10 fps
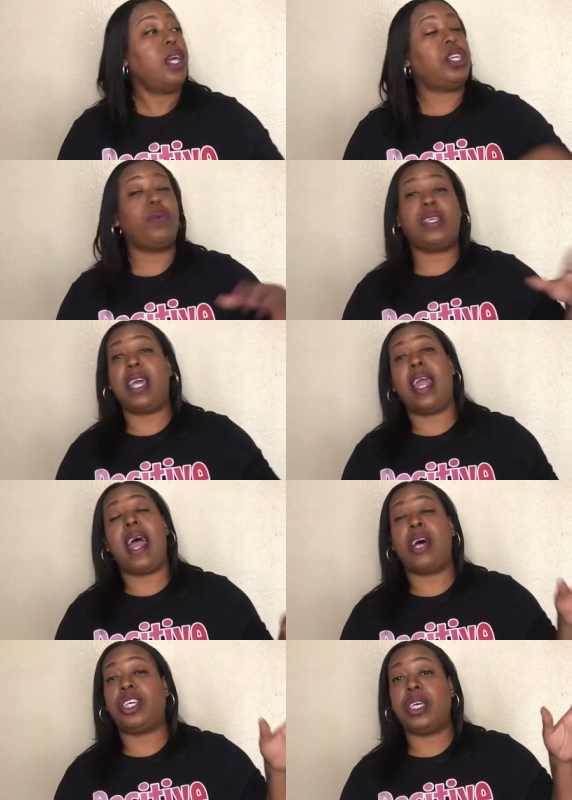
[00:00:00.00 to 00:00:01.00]
She was saying
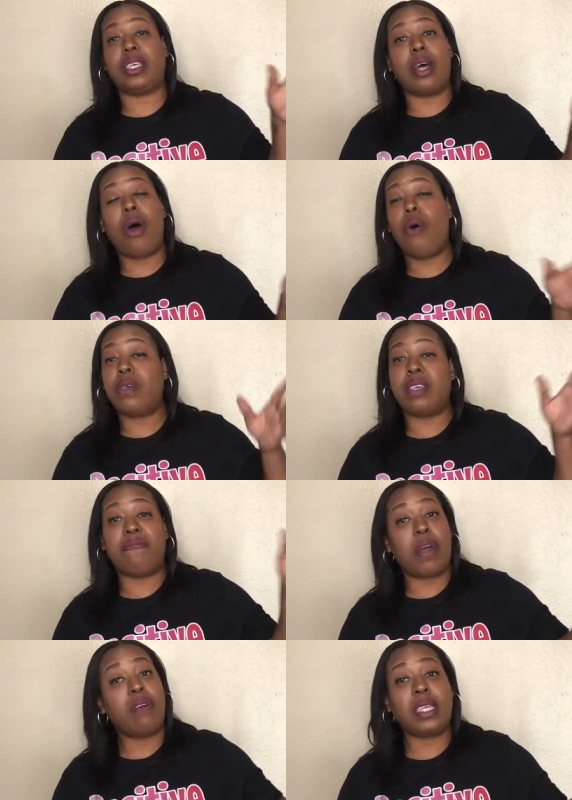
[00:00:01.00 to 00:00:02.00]
how she is the oldest
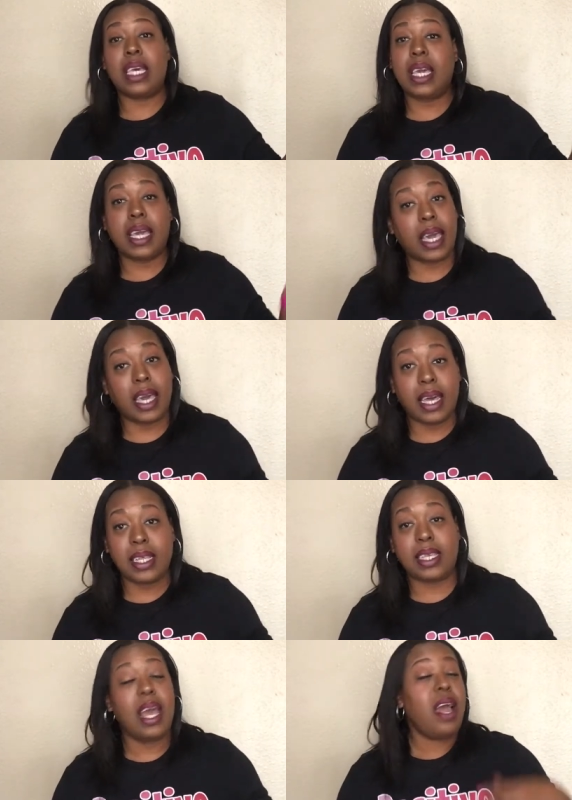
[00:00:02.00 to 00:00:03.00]
of 13
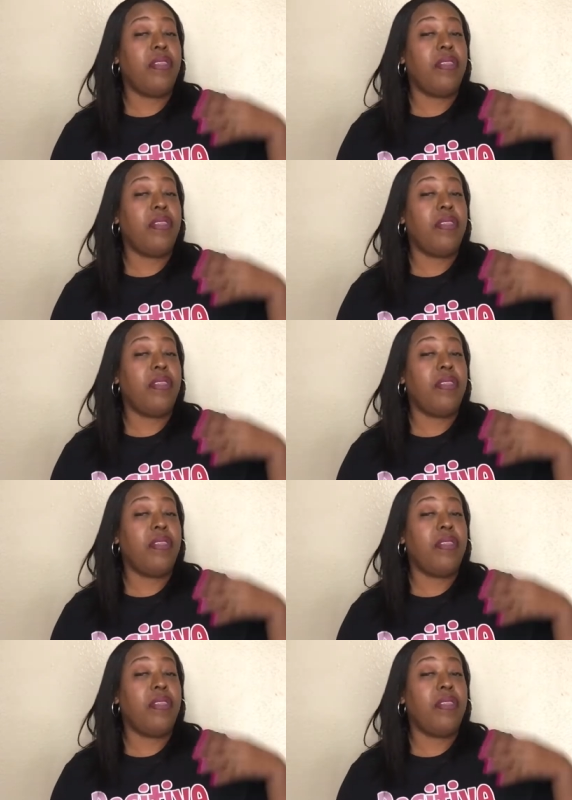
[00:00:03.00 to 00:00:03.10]
kids.